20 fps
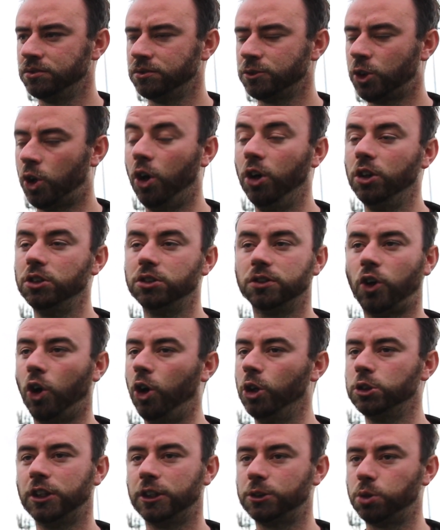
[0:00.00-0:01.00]
Of
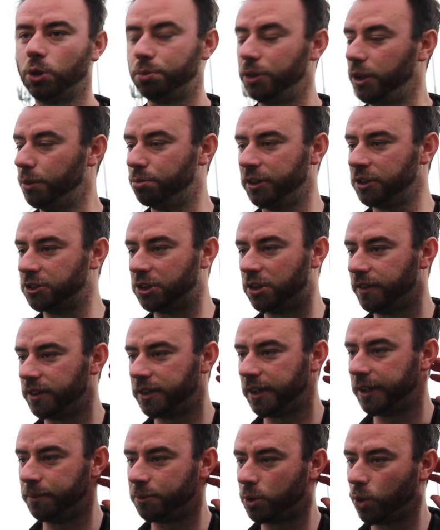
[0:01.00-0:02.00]
course that's what he brings to the
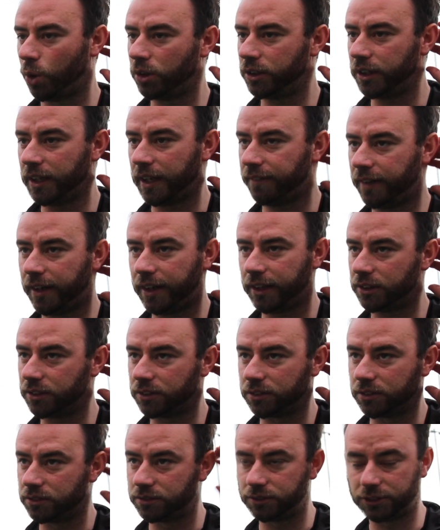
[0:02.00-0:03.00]
team, quality like that.
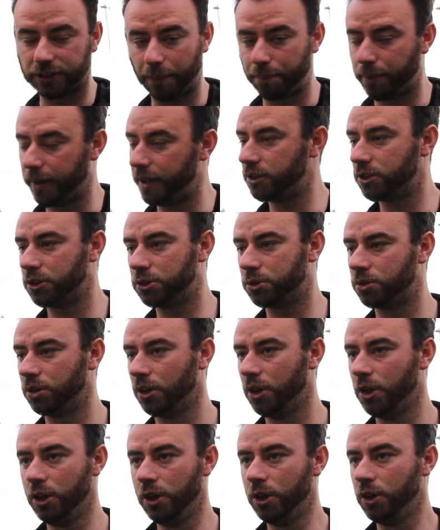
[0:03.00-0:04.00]
Set pieces,
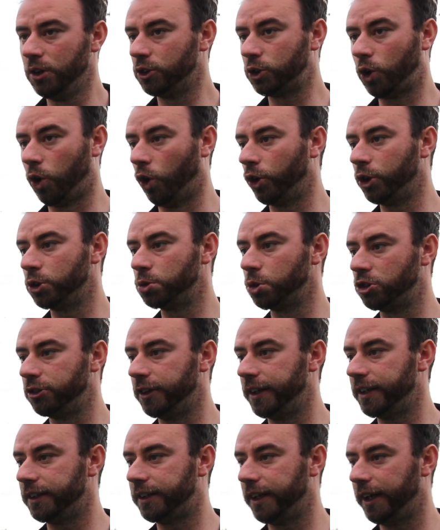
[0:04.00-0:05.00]
corners were
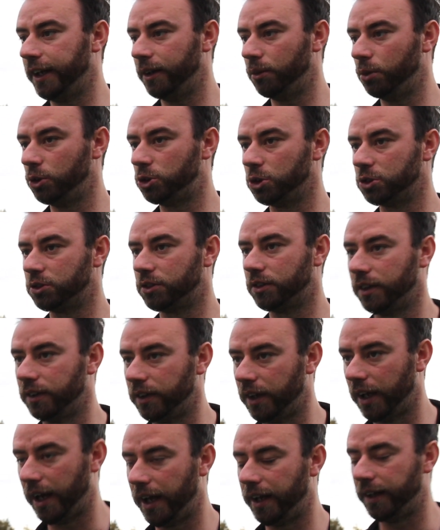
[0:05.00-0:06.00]
great today, we're just
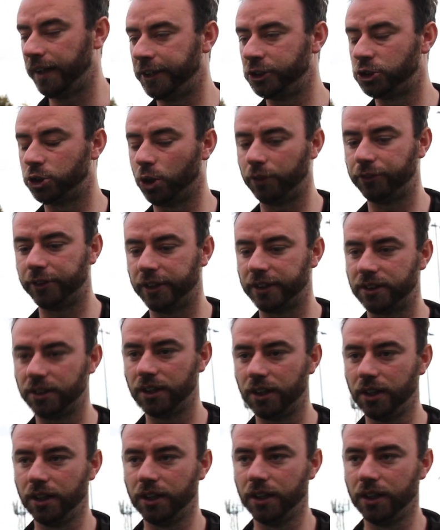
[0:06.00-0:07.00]
an inch off it,
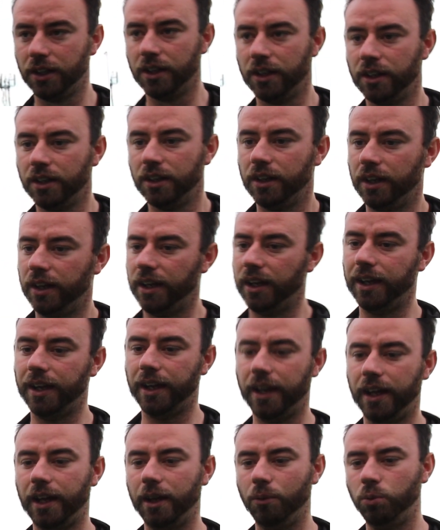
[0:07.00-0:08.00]

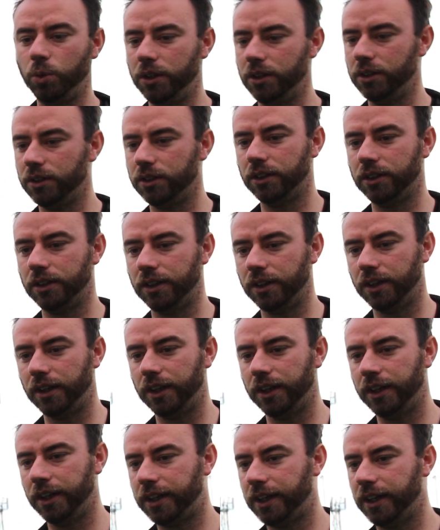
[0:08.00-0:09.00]

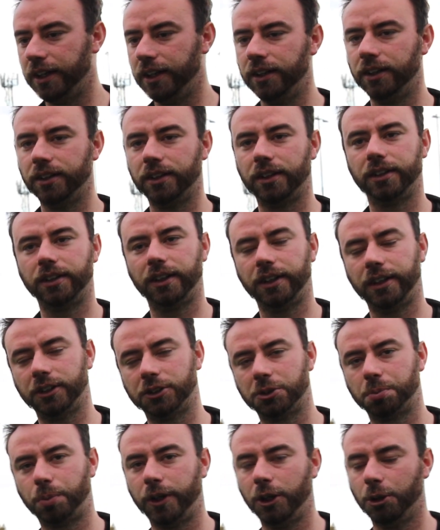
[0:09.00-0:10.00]
and again like
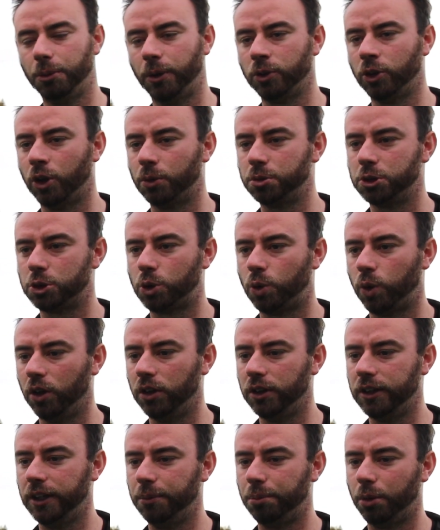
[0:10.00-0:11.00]
you speak about Nobbs'
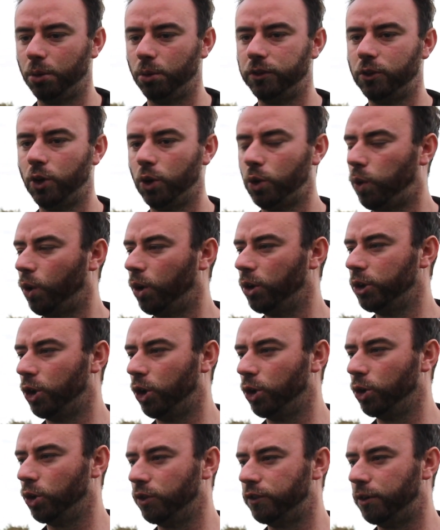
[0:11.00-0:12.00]
quality, but we've got quality
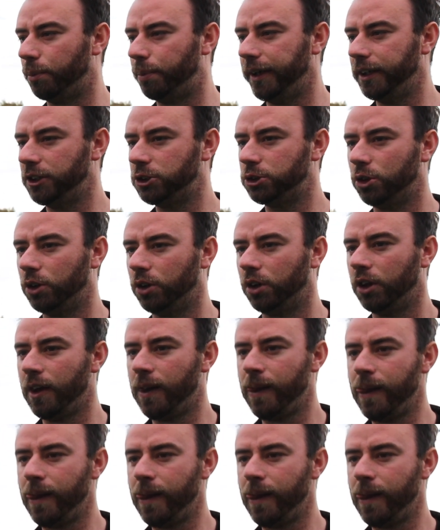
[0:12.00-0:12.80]
all over the pitch, so